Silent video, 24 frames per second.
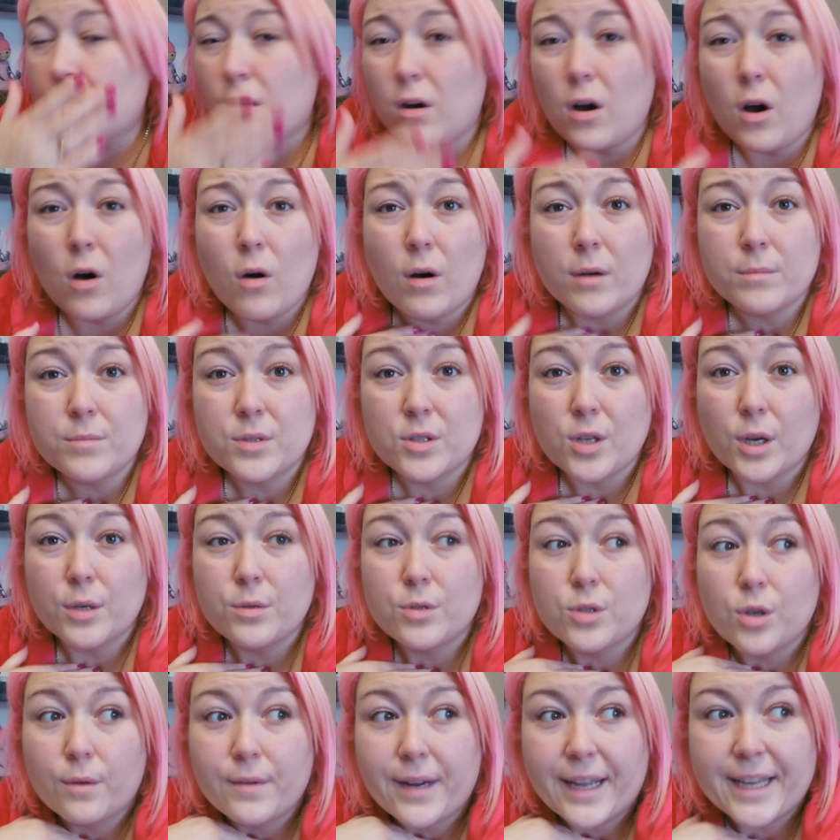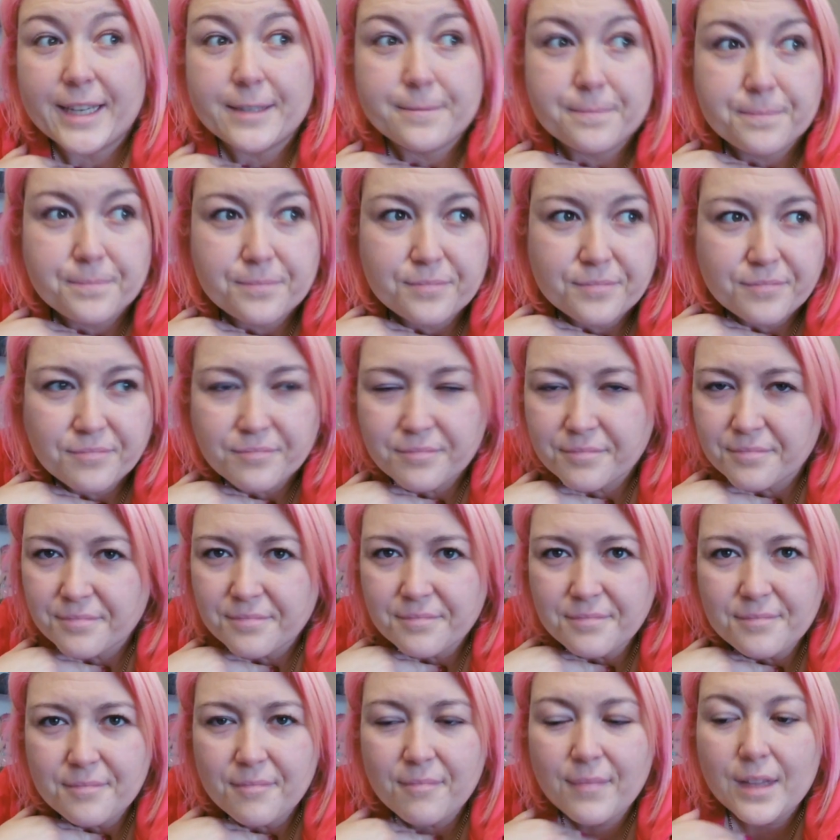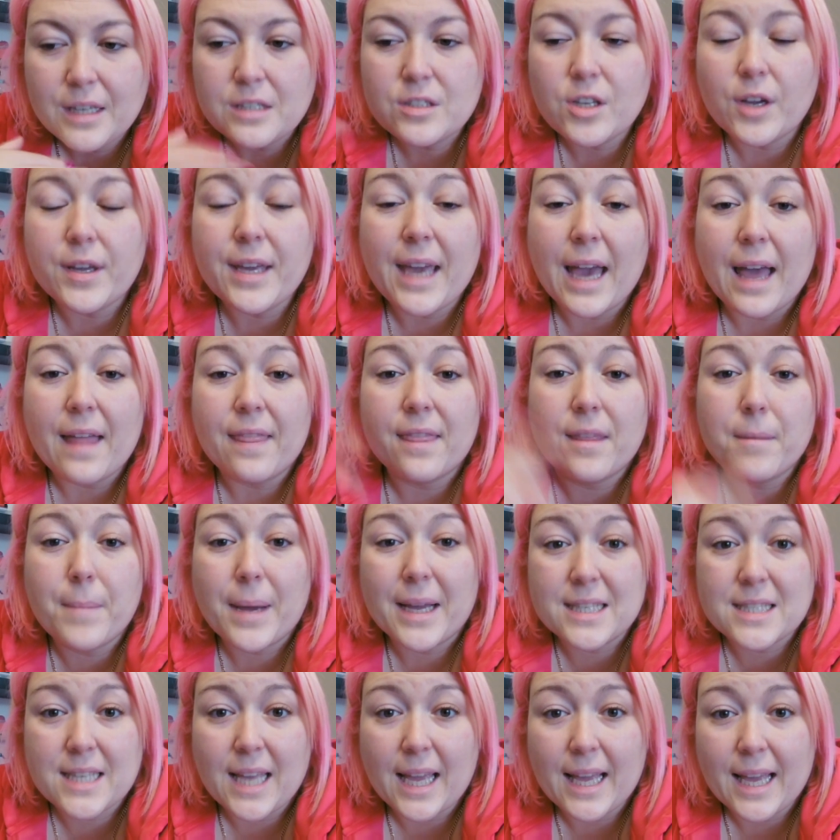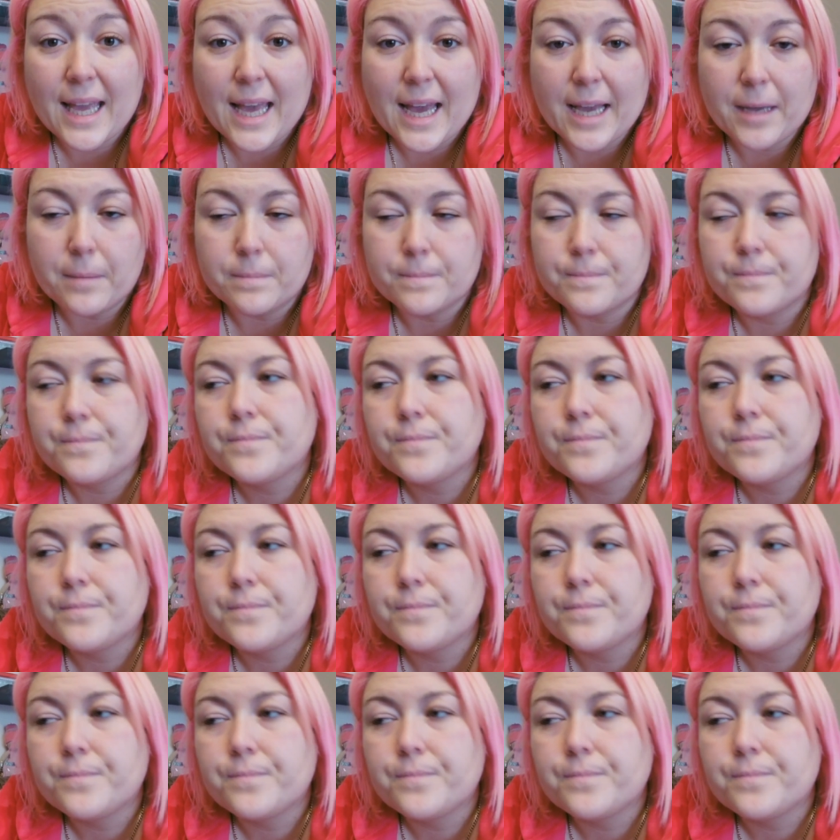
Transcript: oh, I'm so sorry. So yeah, the magazine came.